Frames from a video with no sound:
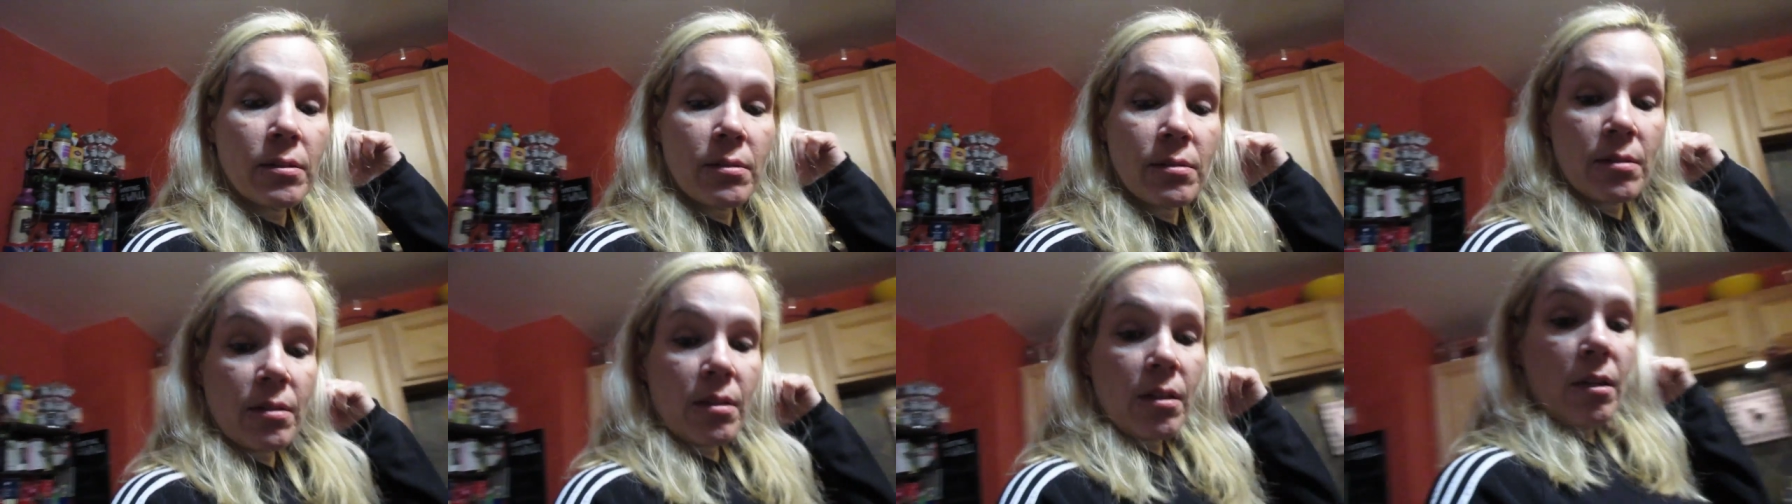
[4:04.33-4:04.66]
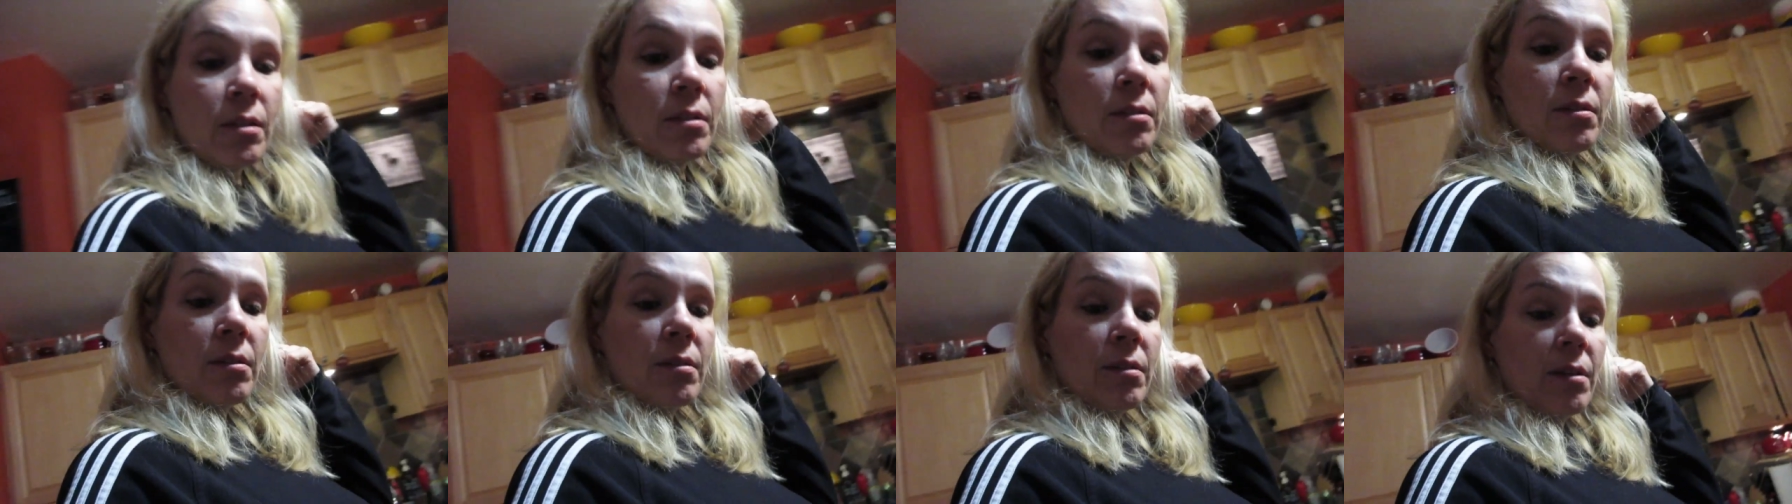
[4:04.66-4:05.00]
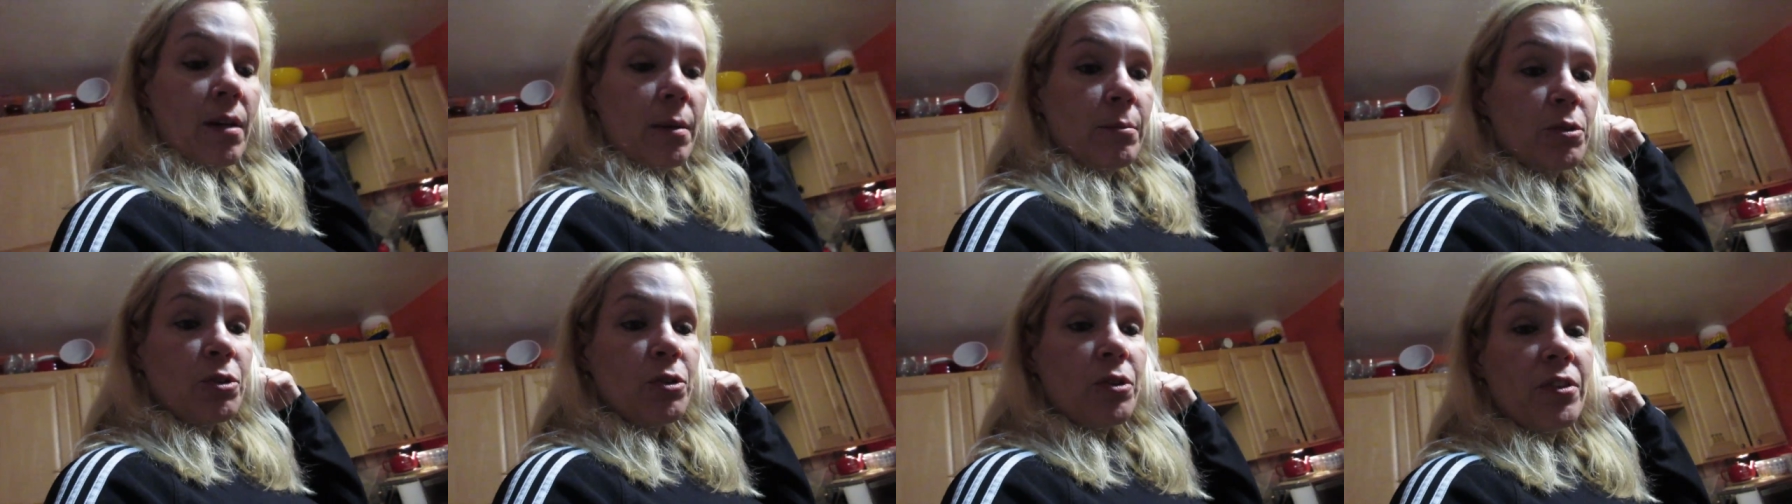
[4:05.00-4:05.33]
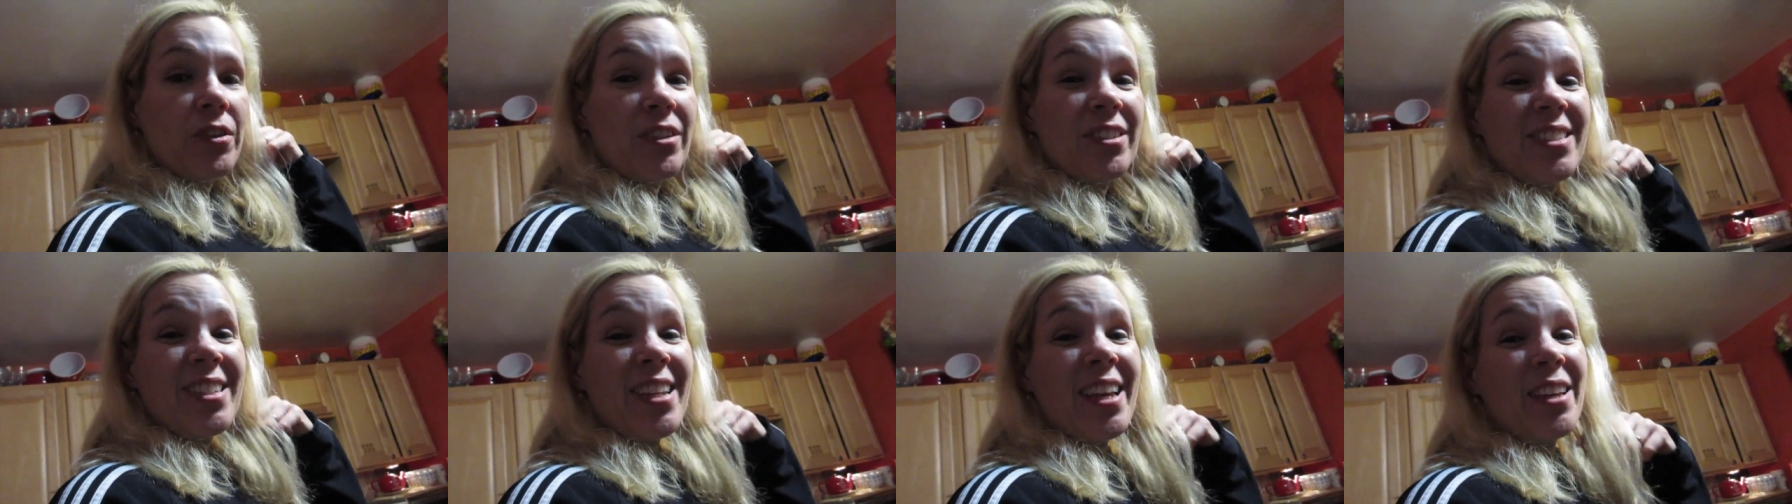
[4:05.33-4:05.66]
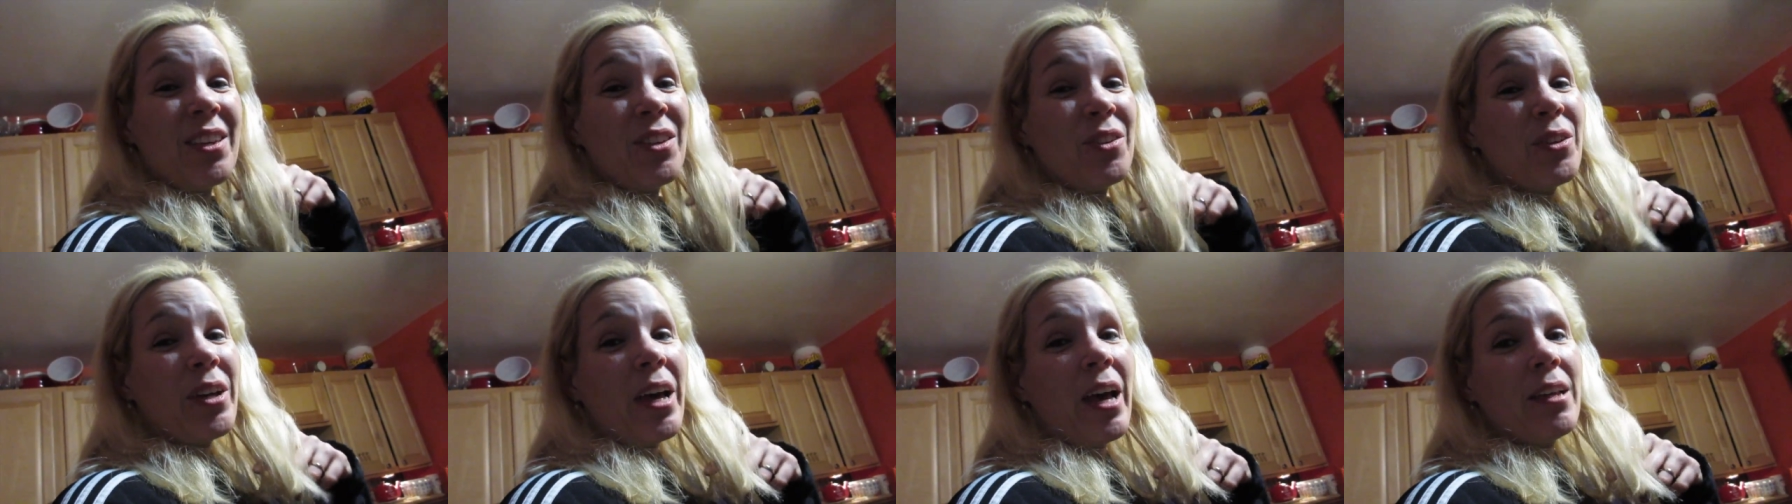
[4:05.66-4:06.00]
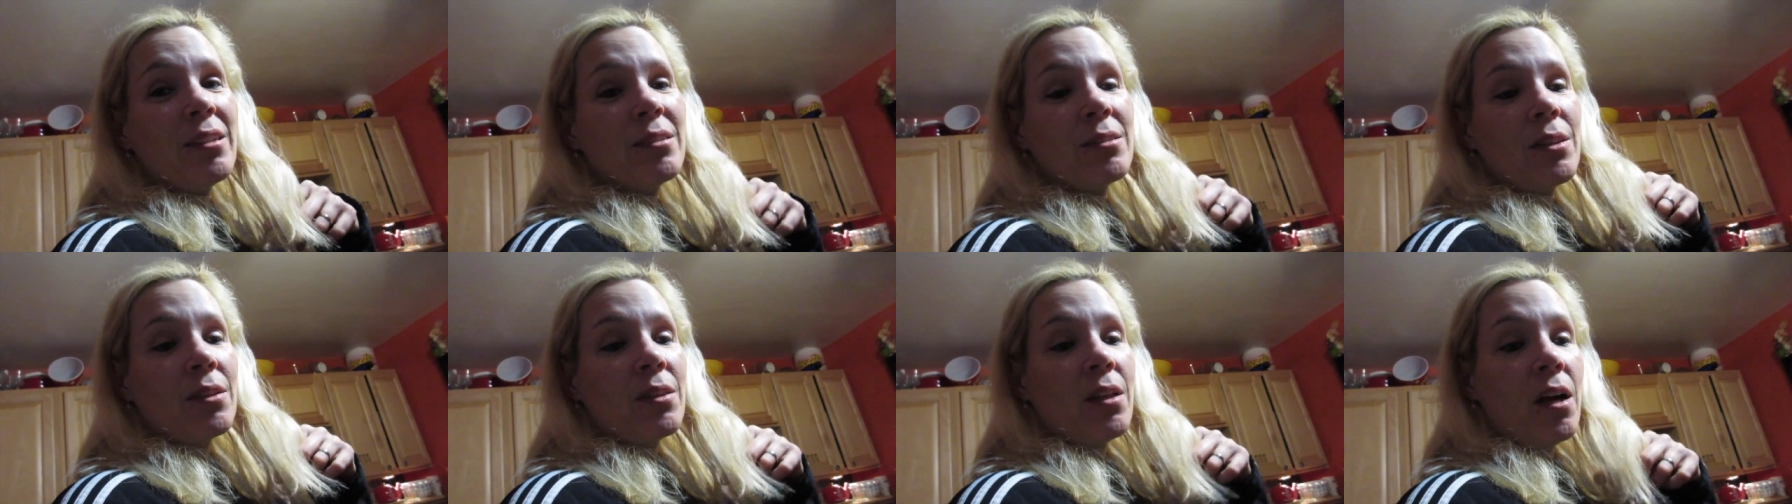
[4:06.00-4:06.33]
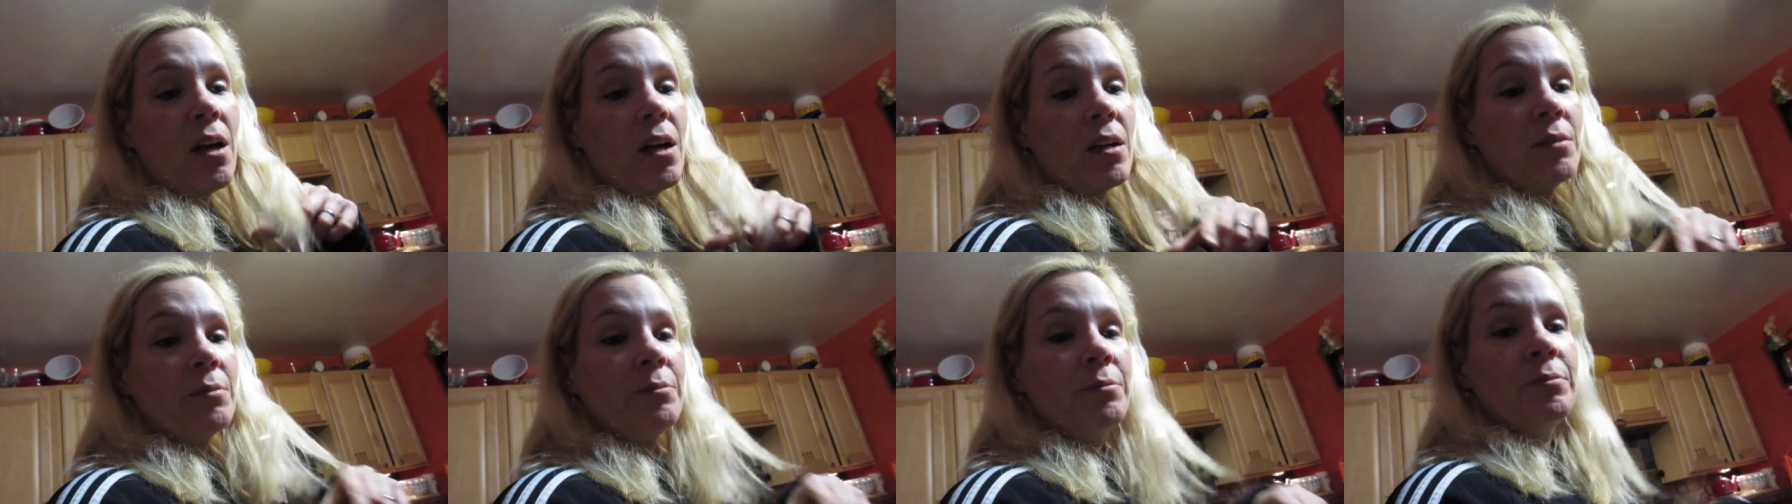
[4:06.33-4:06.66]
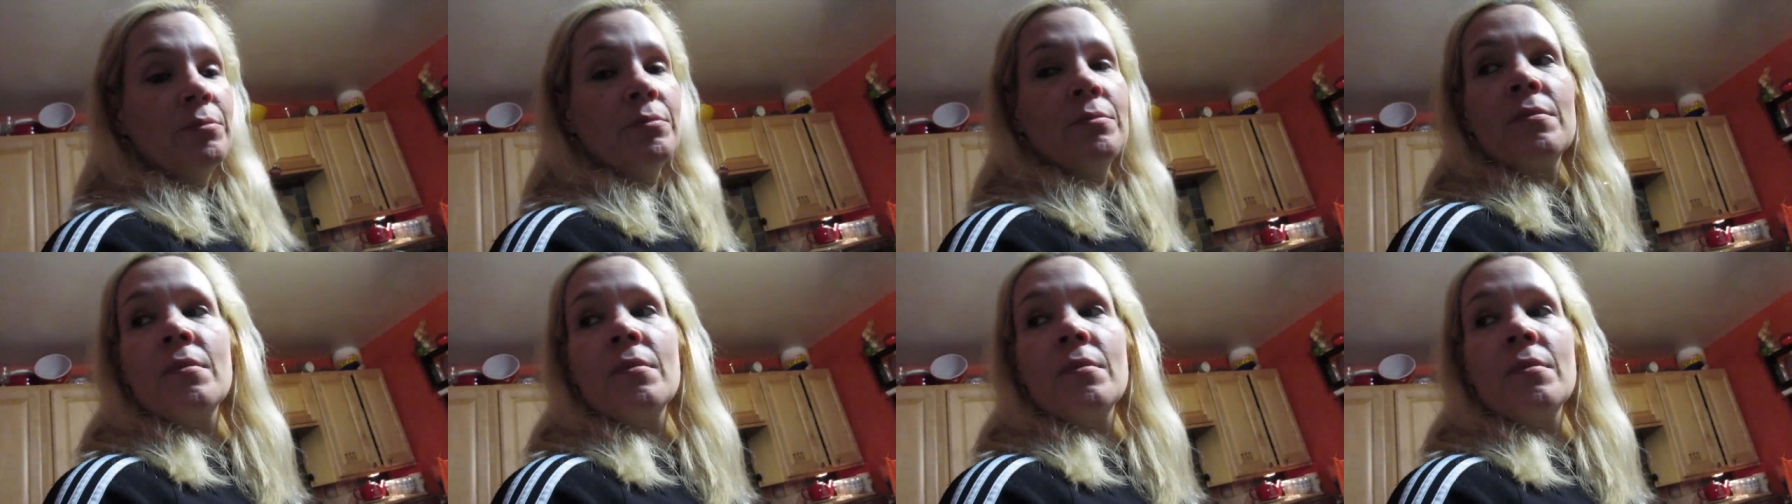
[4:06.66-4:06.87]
So that I'm sure they'll take you guys along.